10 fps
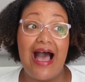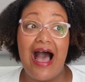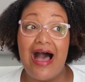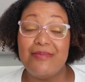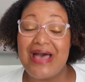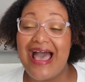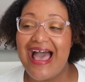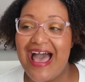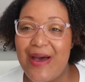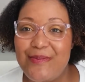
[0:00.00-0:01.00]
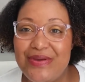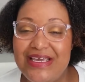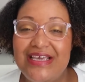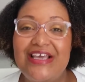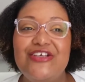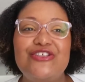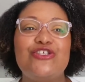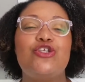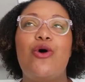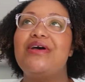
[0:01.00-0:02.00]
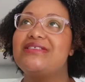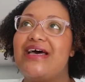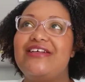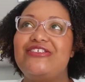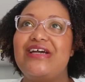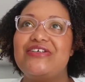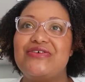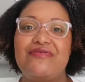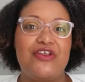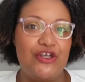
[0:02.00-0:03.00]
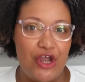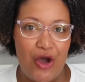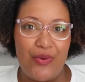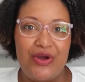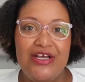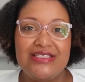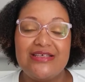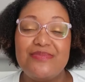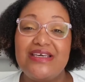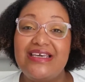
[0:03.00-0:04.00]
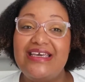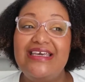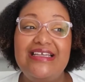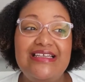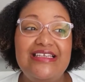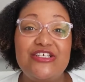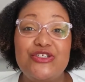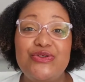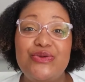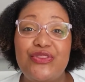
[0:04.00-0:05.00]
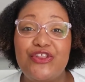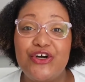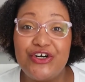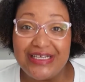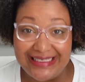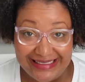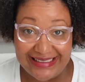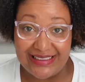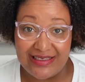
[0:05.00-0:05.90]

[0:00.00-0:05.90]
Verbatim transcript: I'm happy, so excited, you guys don't even know, to be in the 230s.